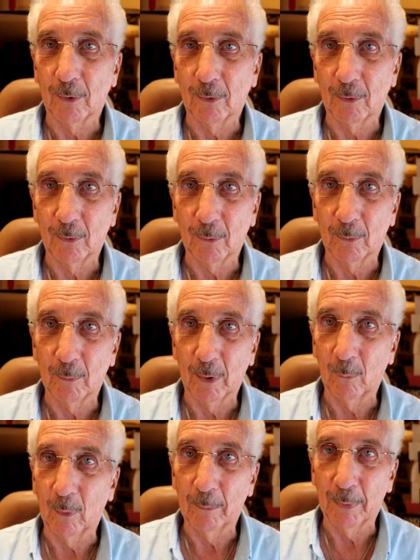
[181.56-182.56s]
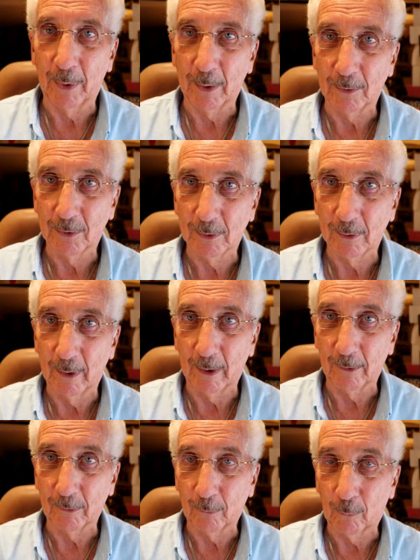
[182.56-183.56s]
could do my webpage
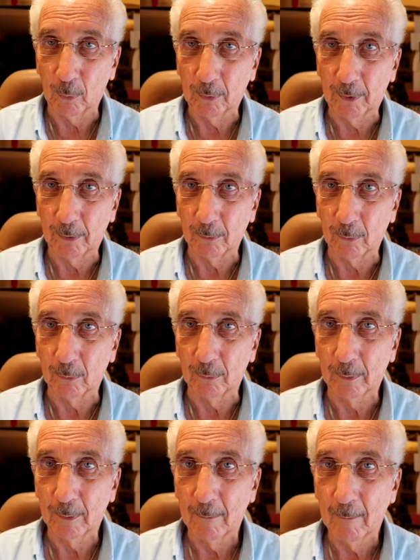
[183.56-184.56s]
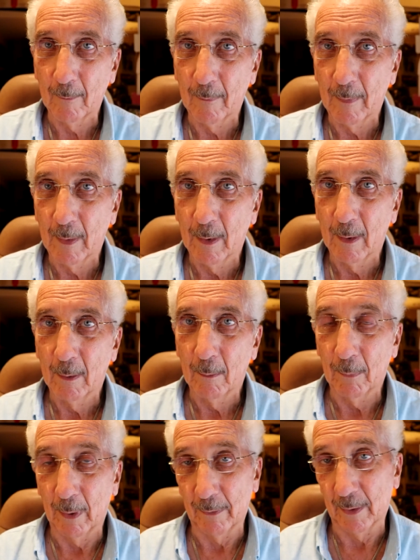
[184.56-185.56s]
as a 14-year-old.
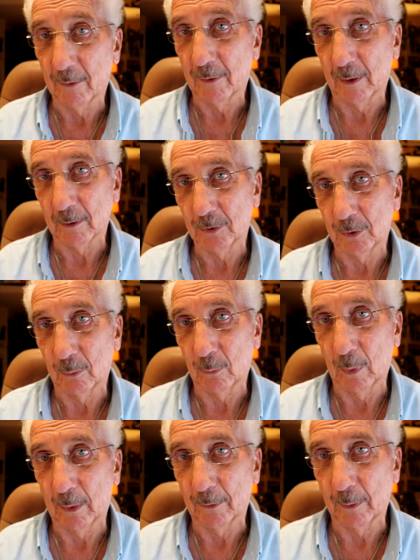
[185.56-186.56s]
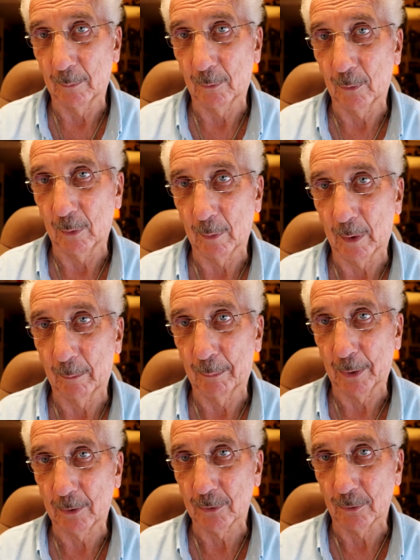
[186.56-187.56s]
And that's how she wound up doing my
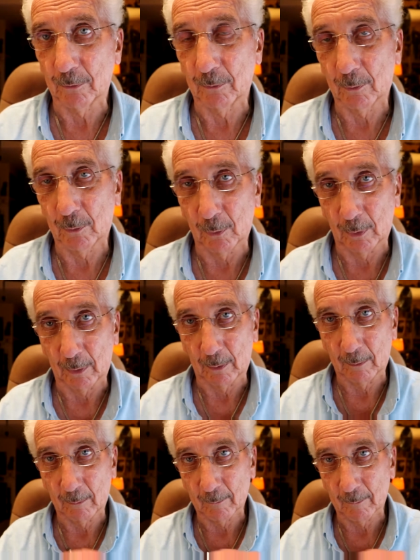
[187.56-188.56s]
pictures, doing